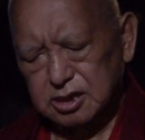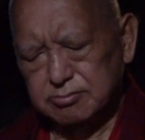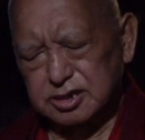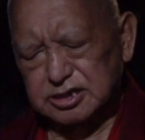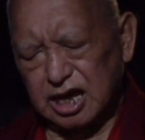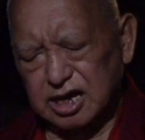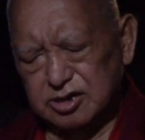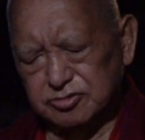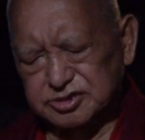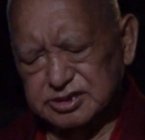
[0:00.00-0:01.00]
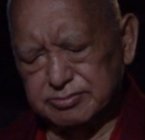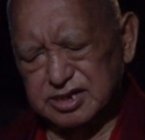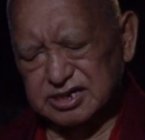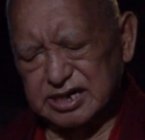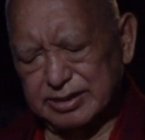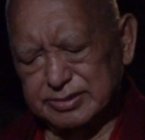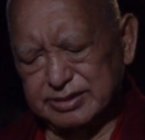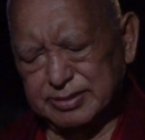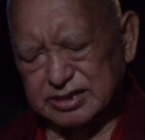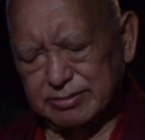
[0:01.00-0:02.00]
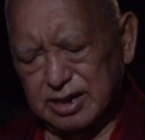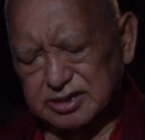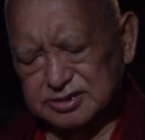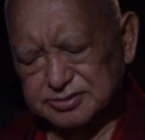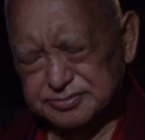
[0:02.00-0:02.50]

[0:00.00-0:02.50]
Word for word: Made I was the middle level by the mind.